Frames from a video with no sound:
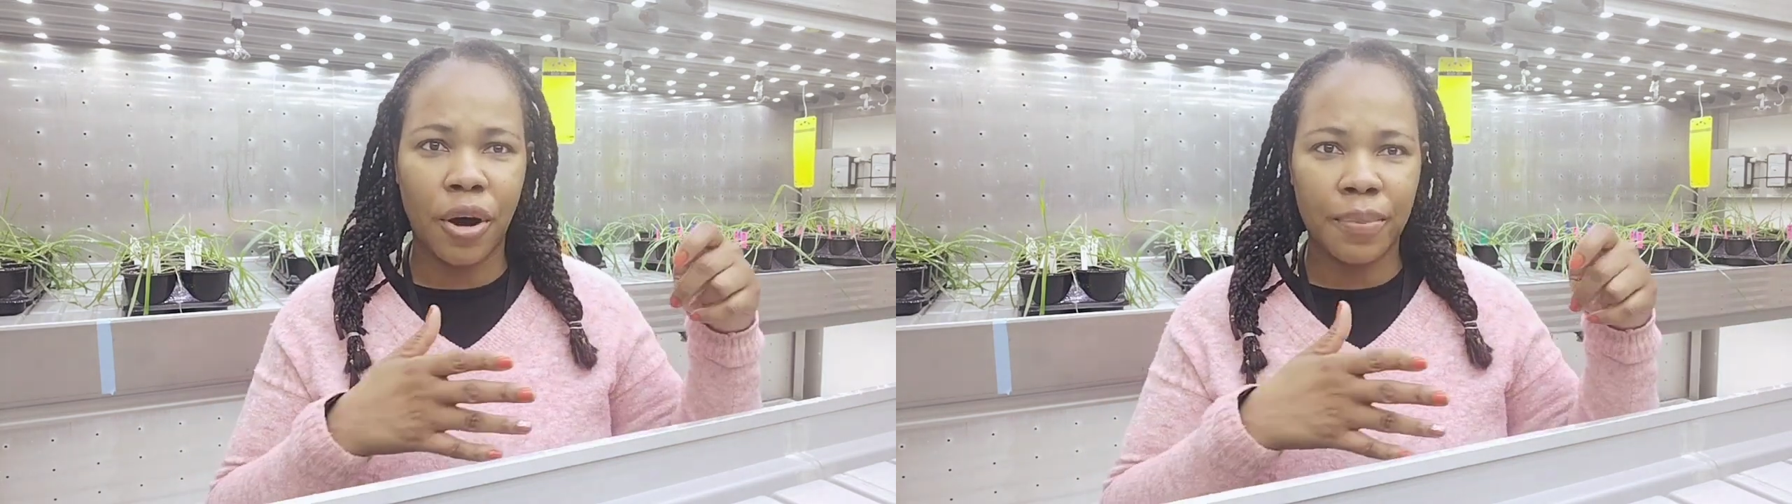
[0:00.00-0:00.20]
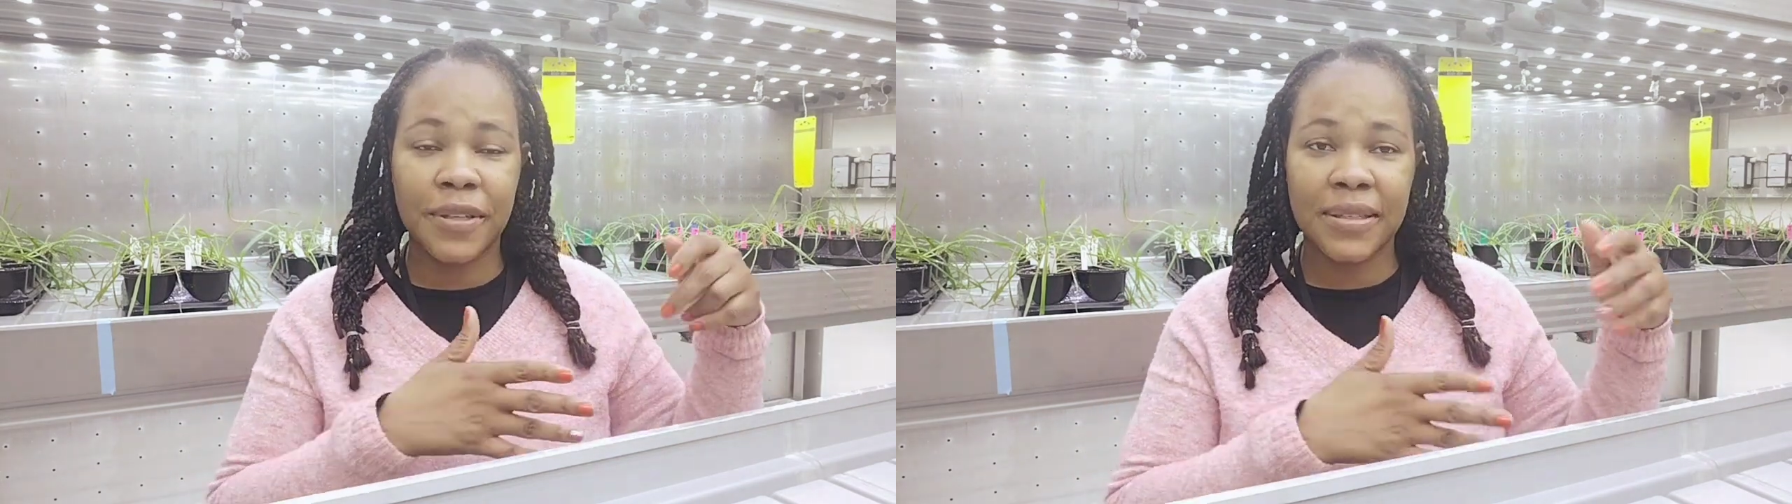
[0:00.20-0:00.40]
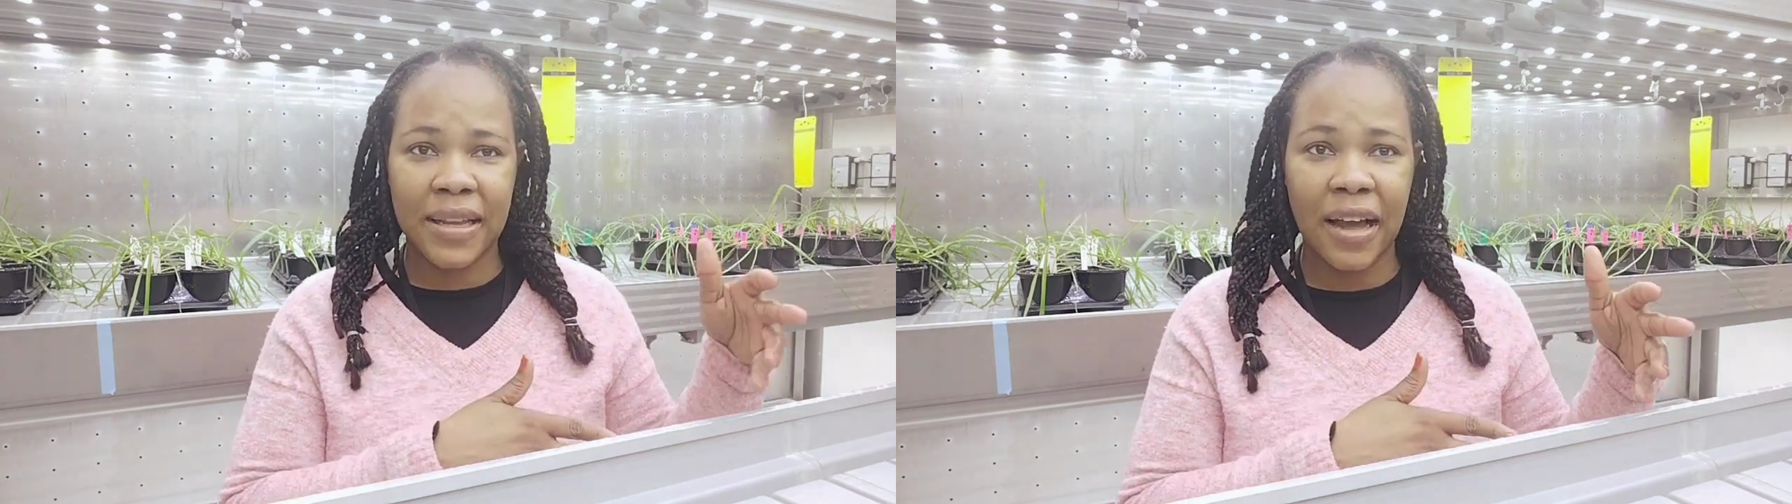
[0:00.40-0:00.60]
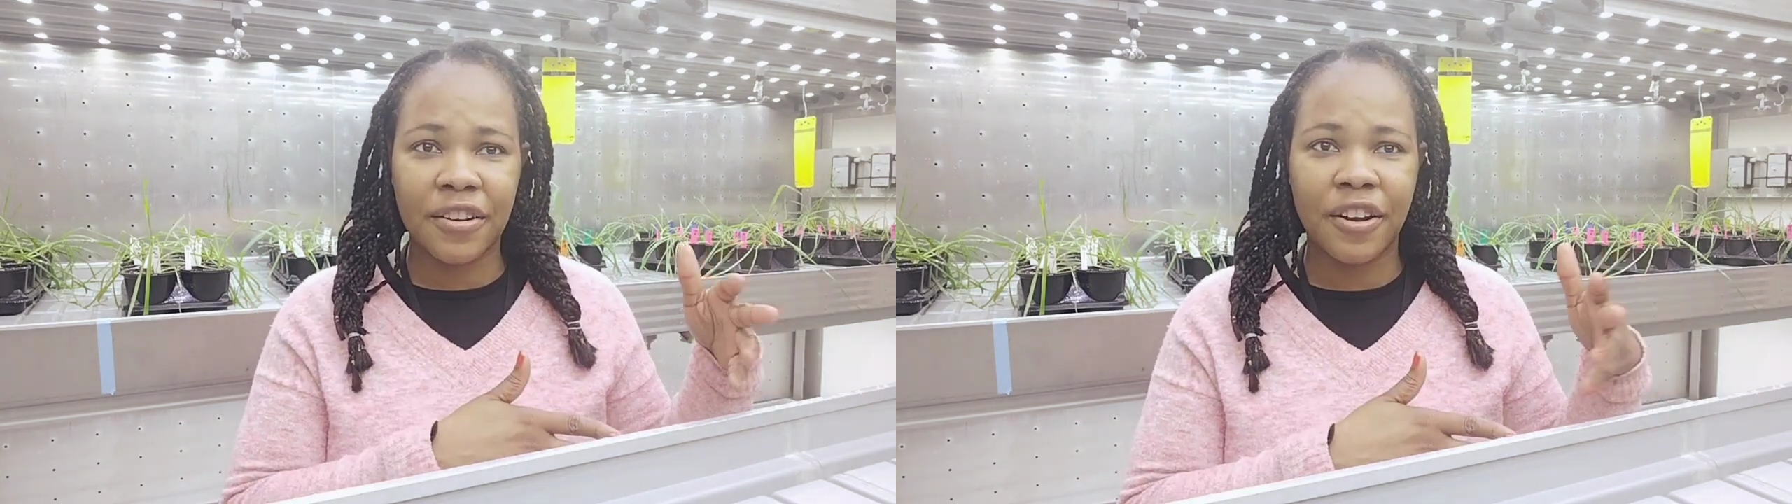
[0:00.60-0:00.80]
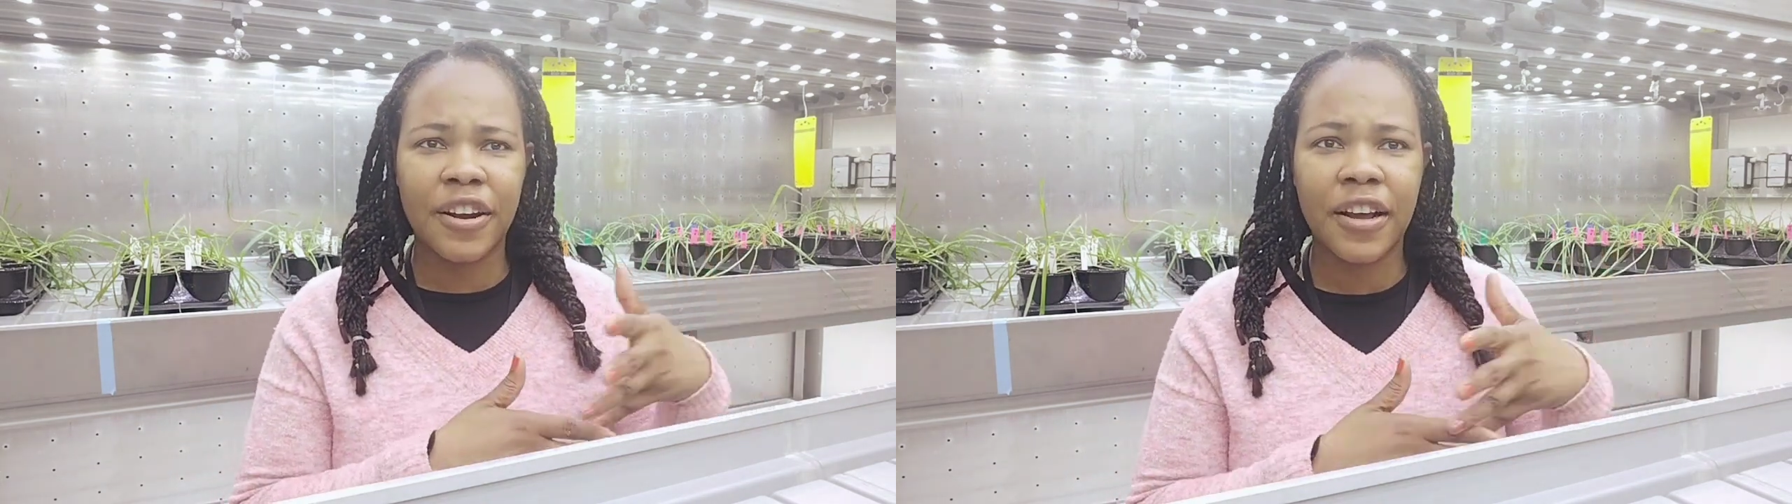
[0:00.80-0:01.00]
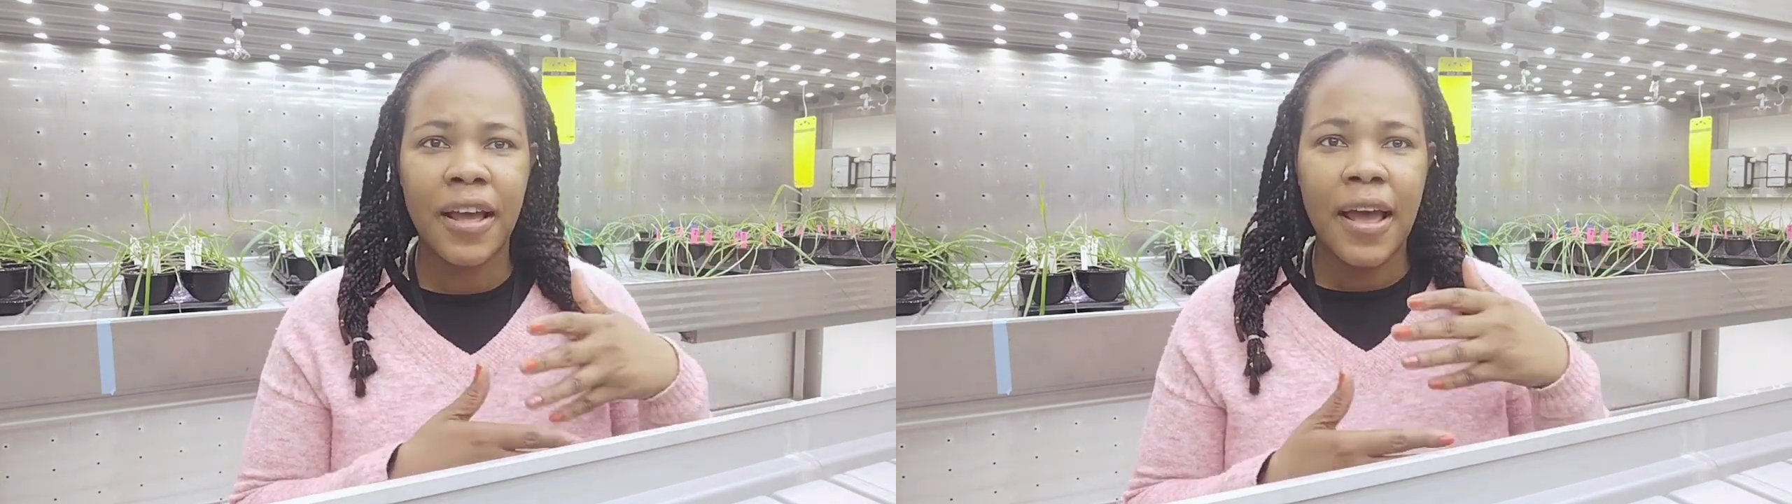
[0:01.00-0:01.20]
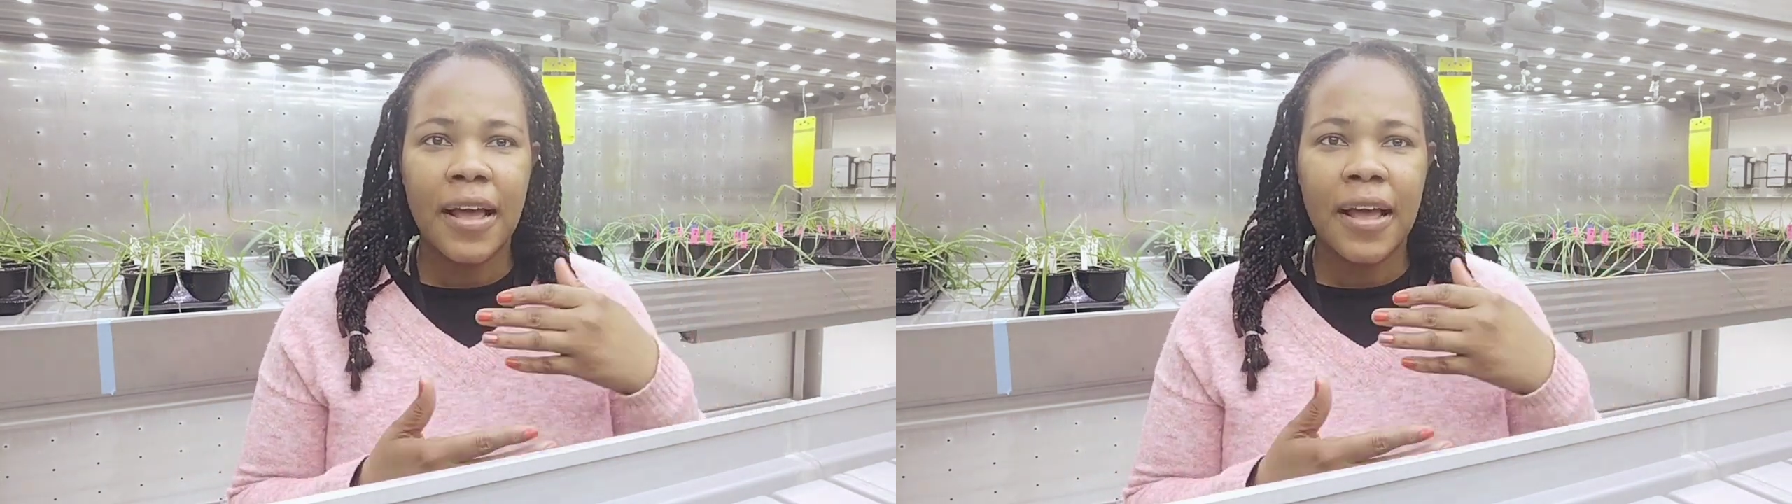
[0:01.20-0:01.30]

up to standard.